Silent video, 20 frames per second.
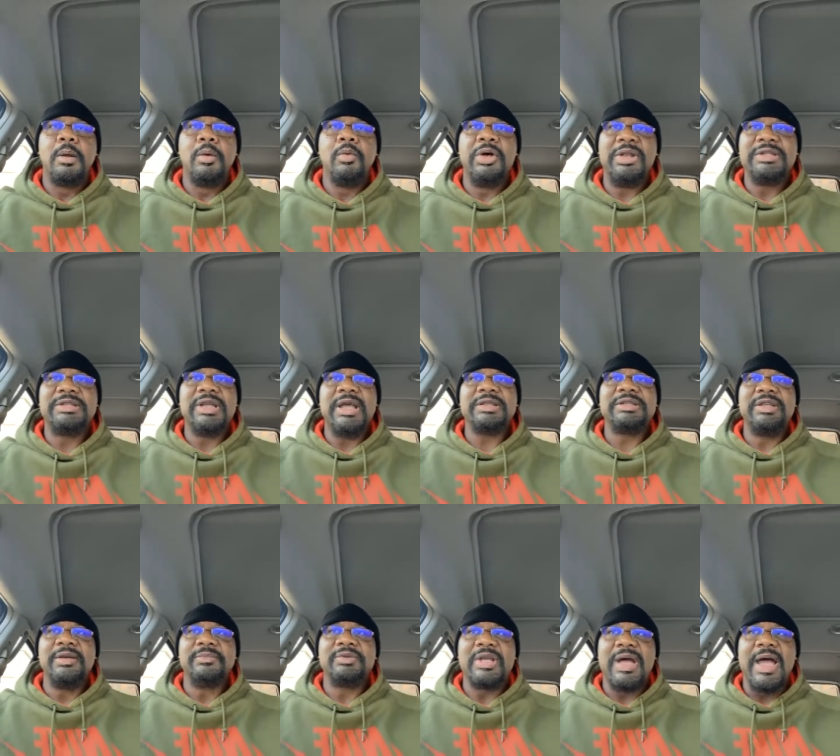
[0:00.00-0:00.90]
well, it takes
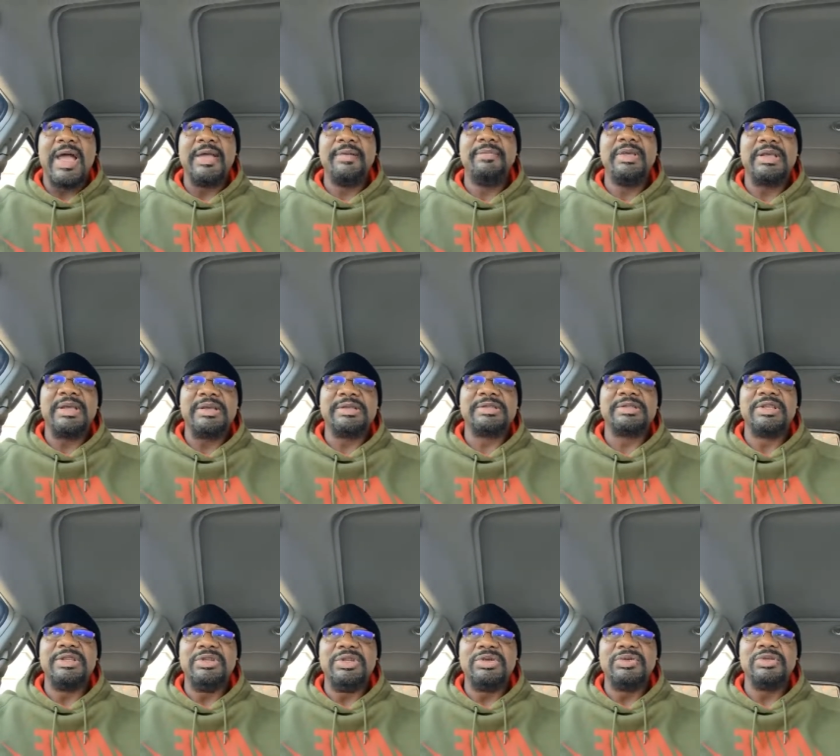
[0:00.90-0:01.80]
some time because
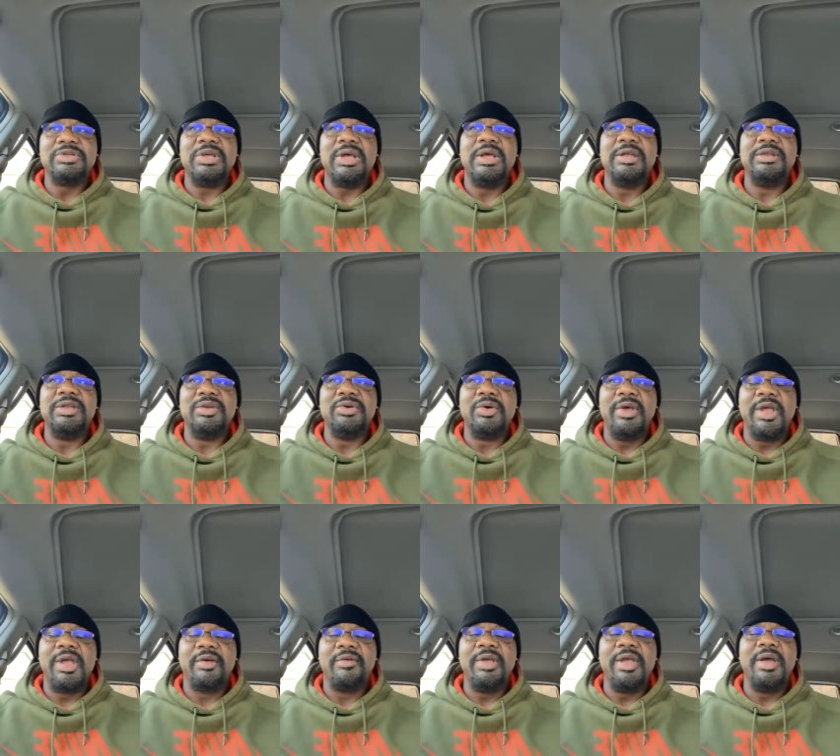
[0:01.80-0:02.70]
it's a new a new
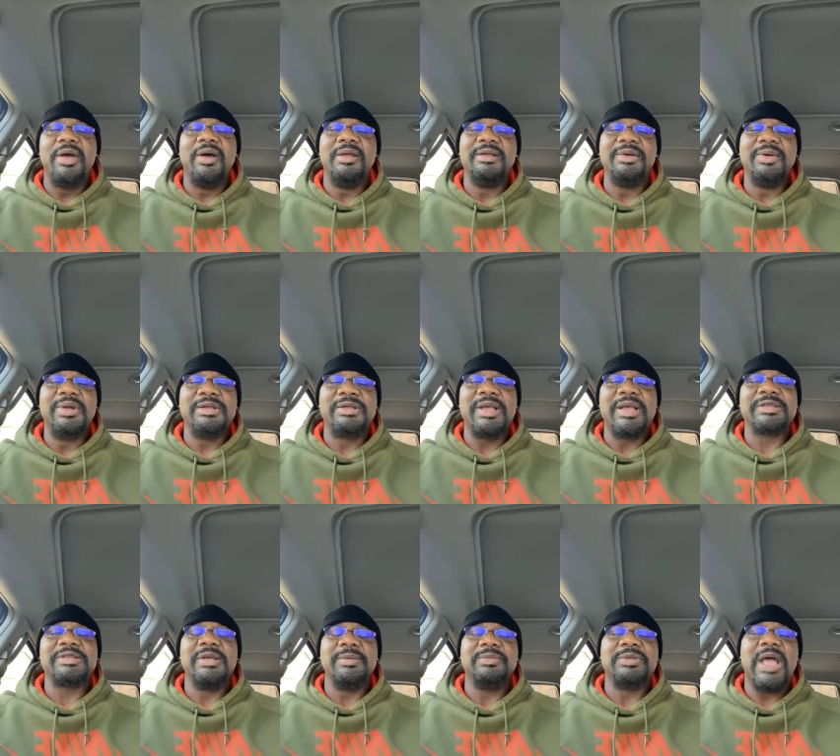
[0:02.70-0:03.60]
area, and it would
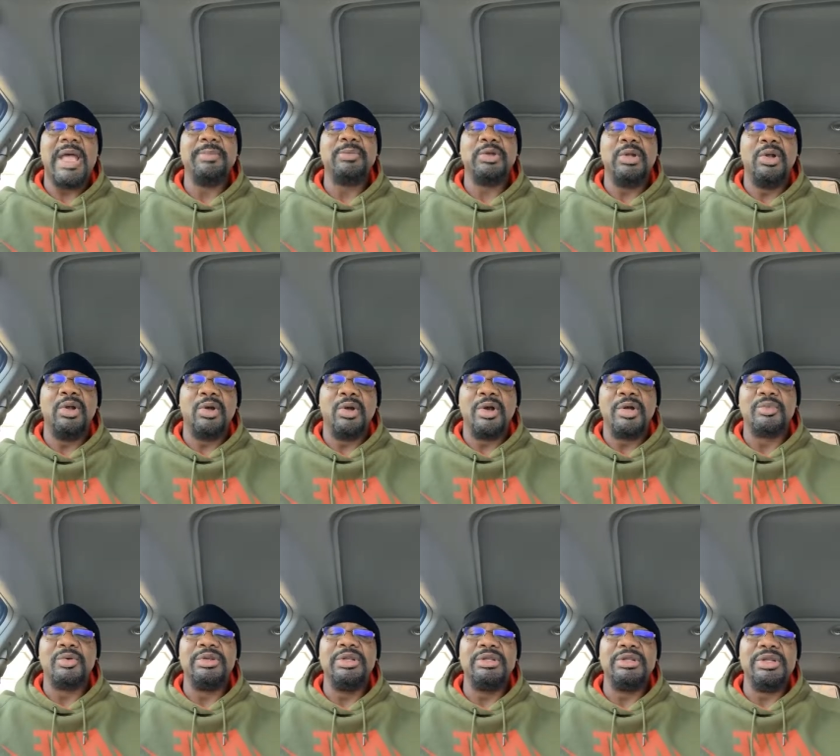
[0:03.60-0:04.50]
take some time to
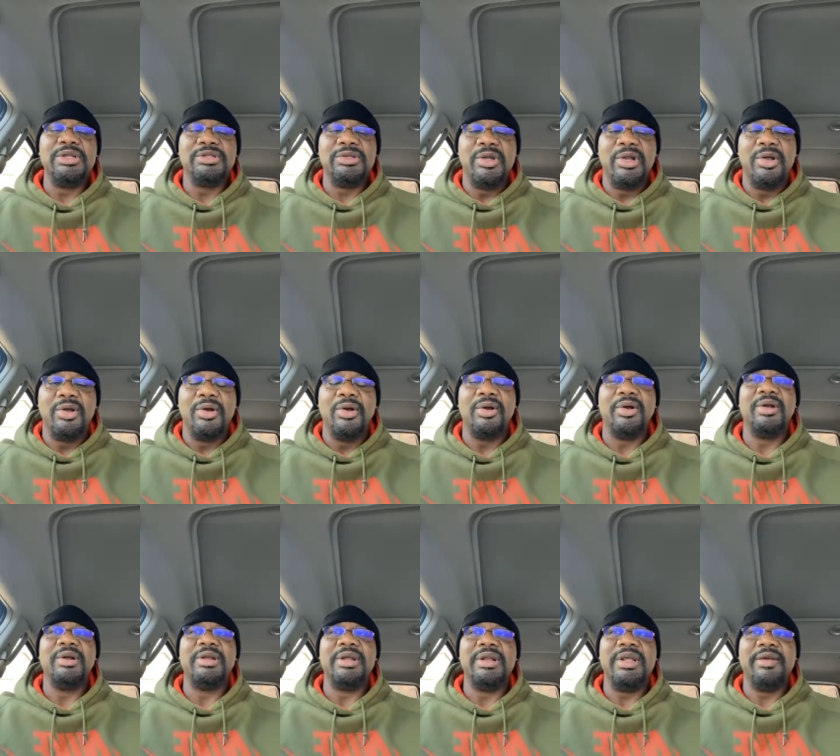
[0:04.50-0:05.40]
learn what they need to
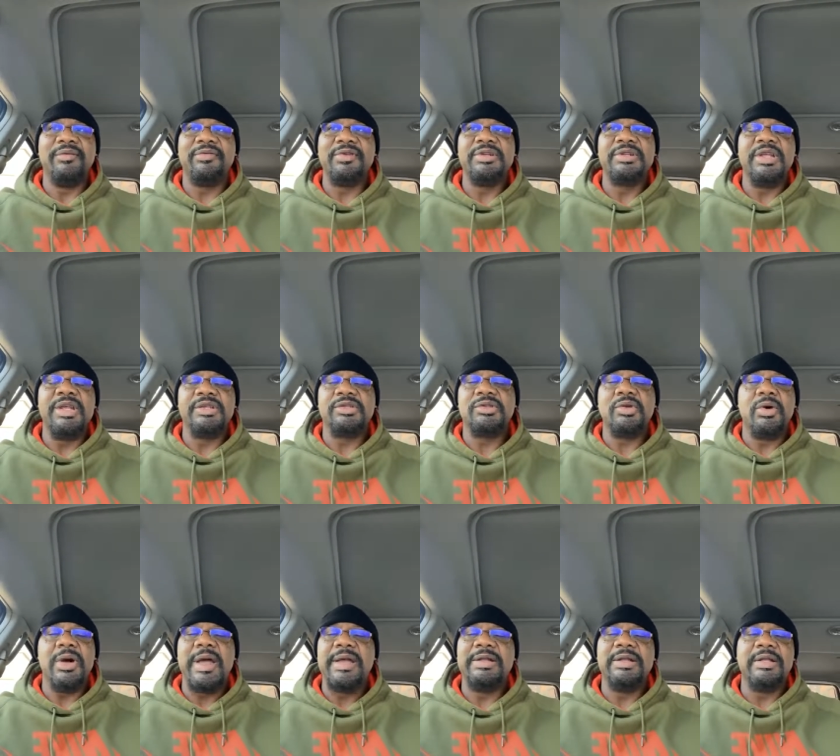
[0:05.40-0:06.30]
learn and everything. So
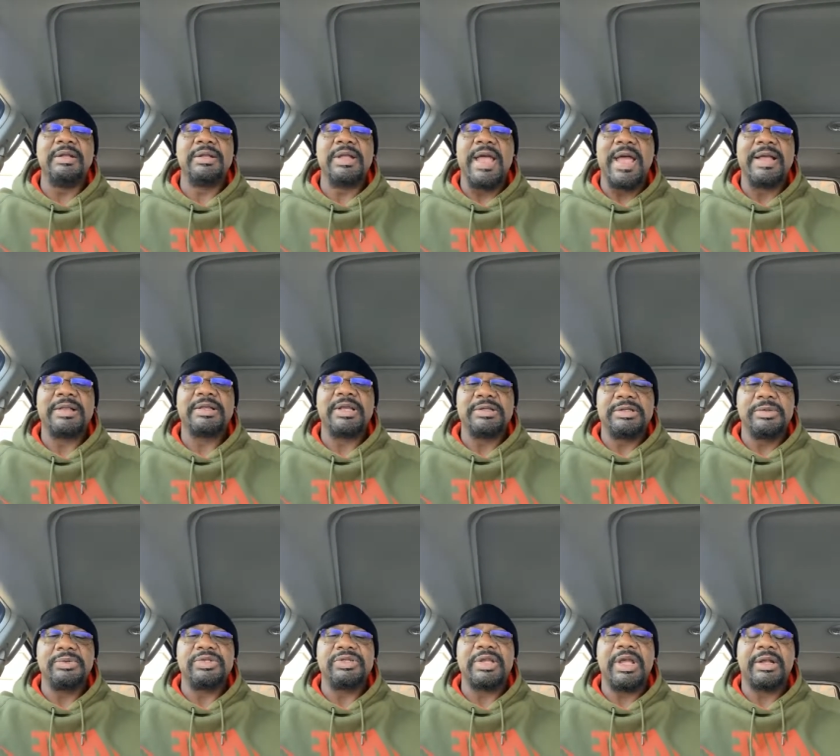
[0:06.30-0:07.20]
I did not, because
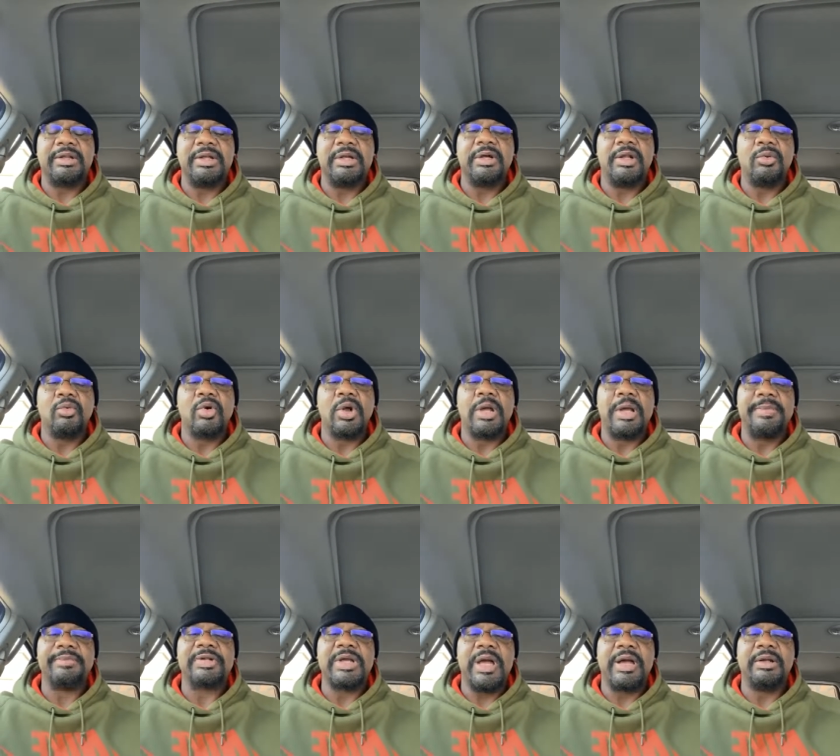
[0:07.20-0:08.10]
it was technical work
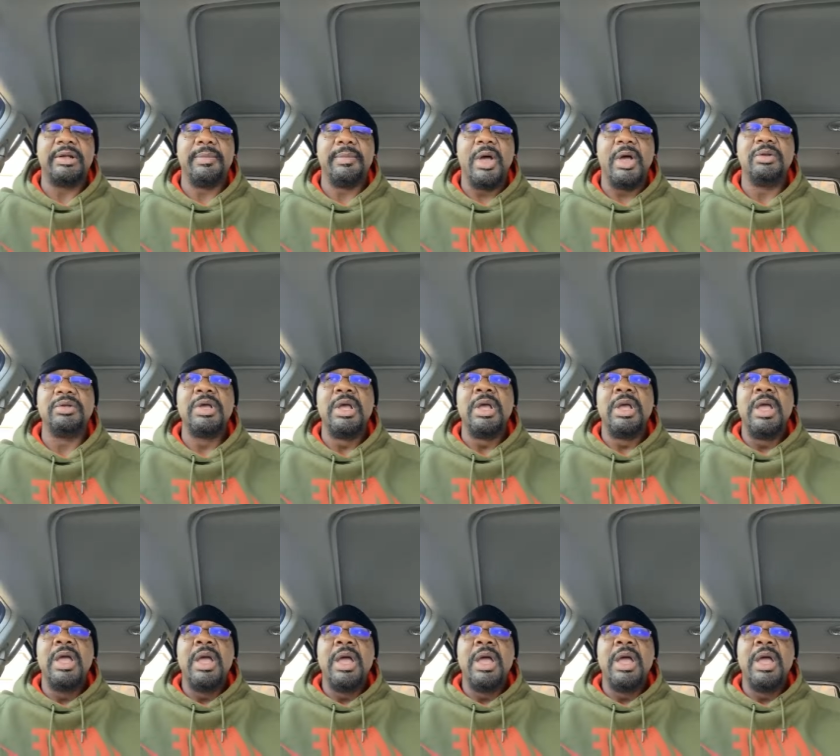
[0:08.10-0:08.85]
I'm talking about,